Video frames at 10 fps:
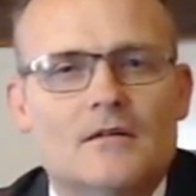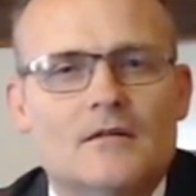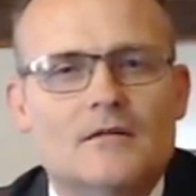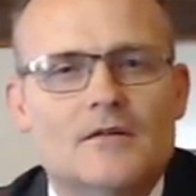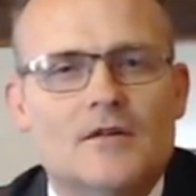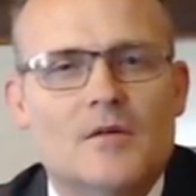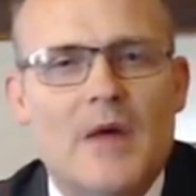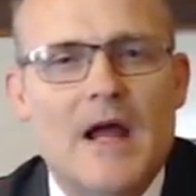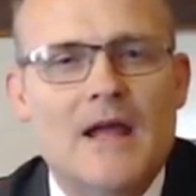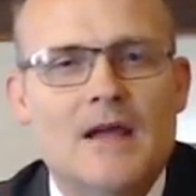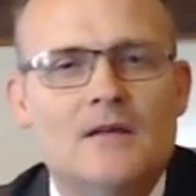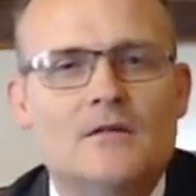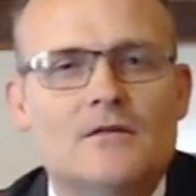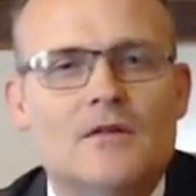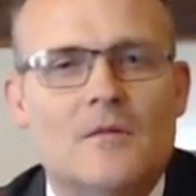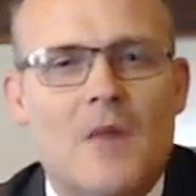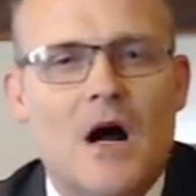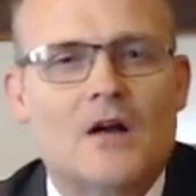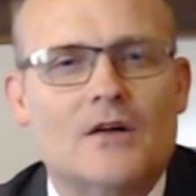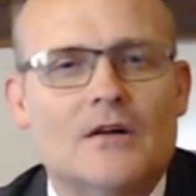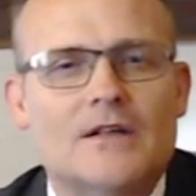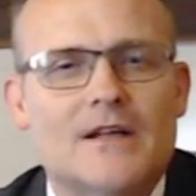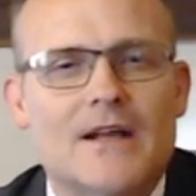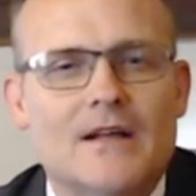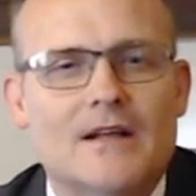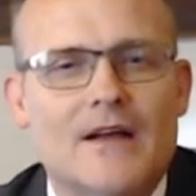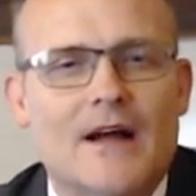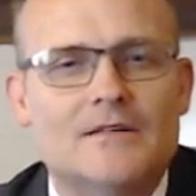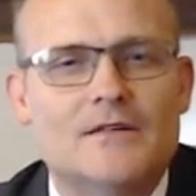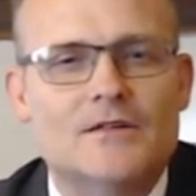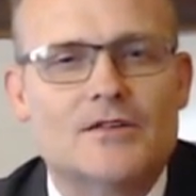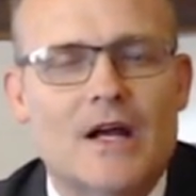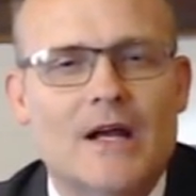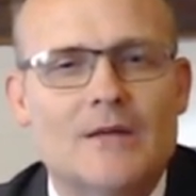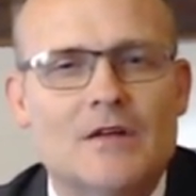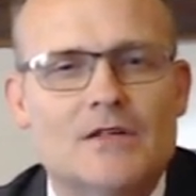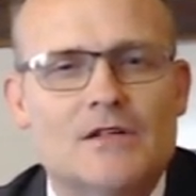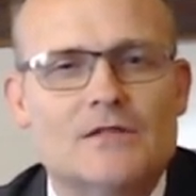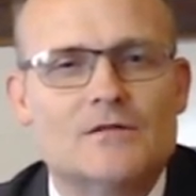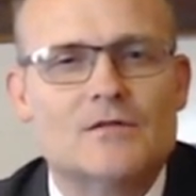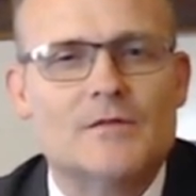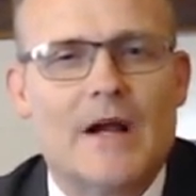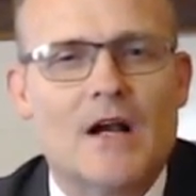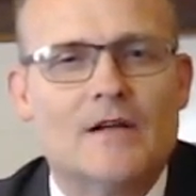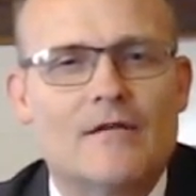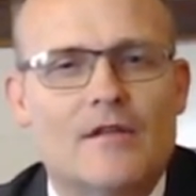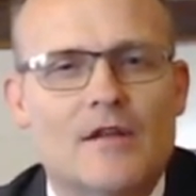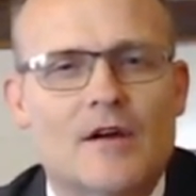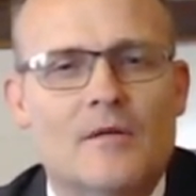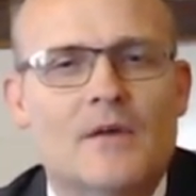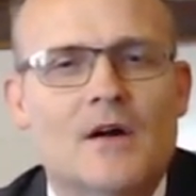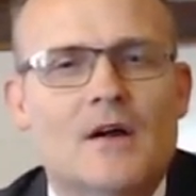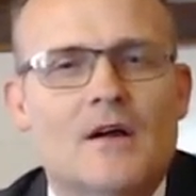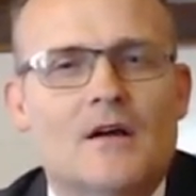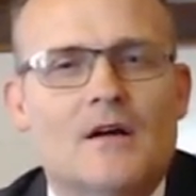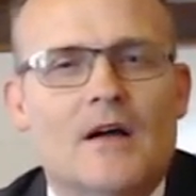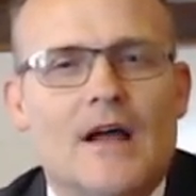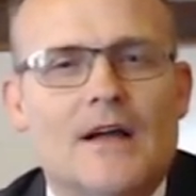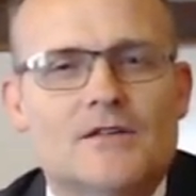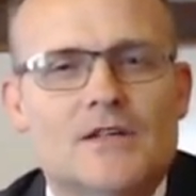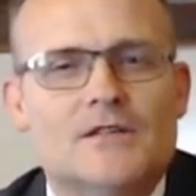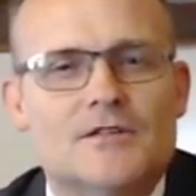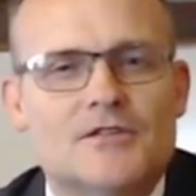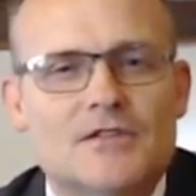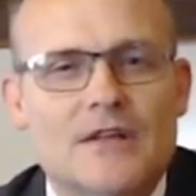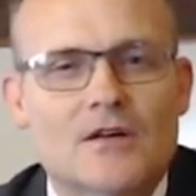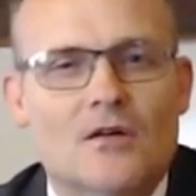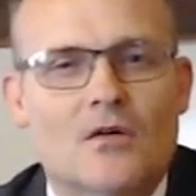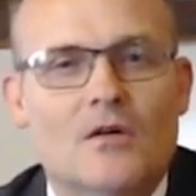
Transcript: to the pain, to the mockery, to any of that, to the shame that Jesus was bearing for them, and Jesus still